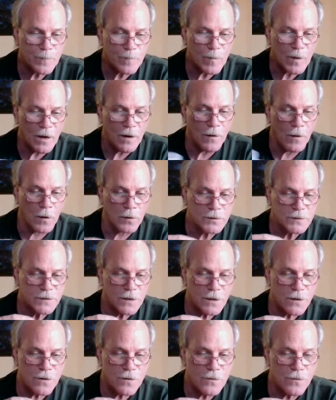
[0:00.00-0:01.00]
And
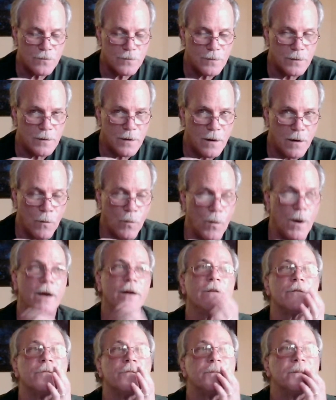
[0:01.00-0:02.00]
also, a
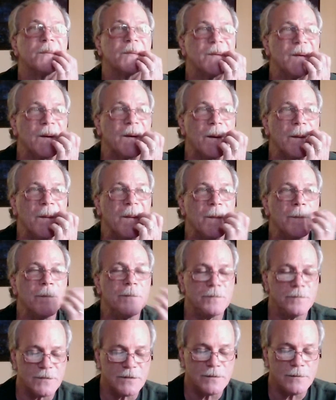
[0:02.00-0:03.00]
way to
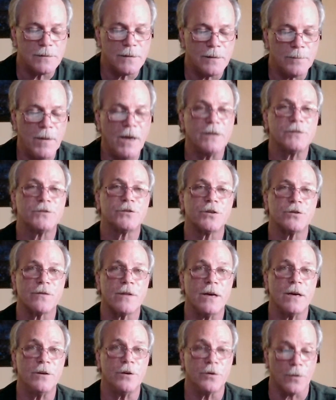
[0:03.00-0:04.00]
make sure
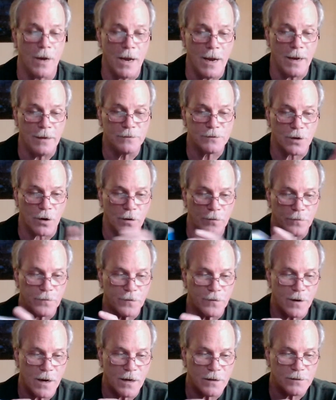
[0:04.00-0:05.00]
that your eggs are
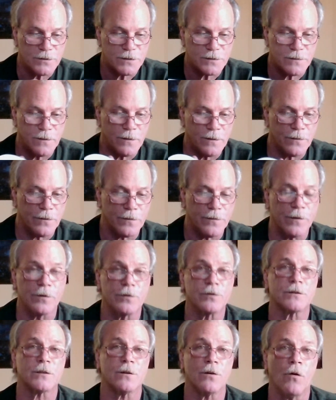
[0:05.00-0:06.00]
fresh,
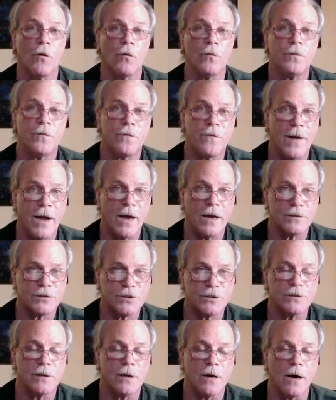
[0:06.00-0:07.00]
there's an
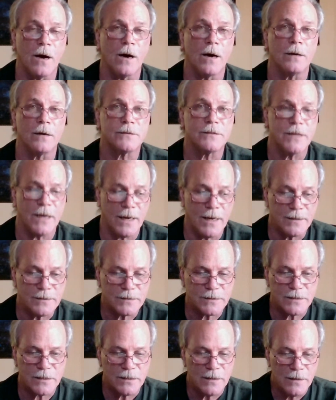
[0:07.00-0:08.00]
old-fashioned
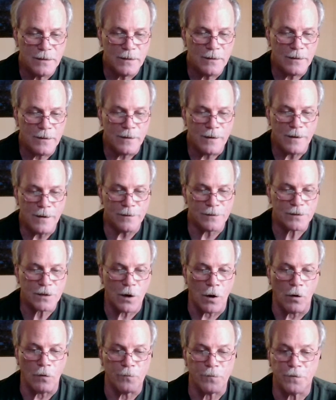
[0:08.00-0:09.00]
test. It's
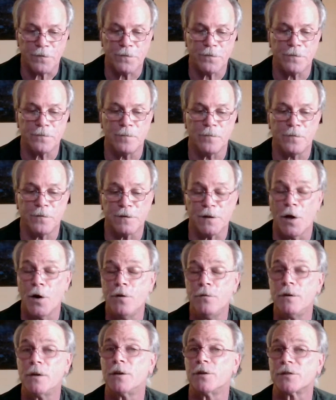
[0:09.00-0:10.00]
called
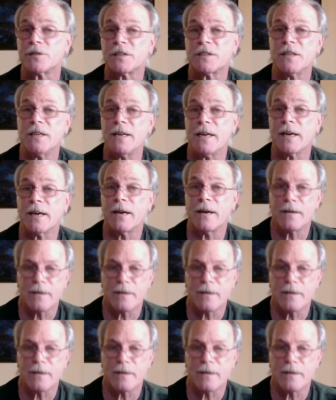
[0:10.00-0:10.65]
float or sink.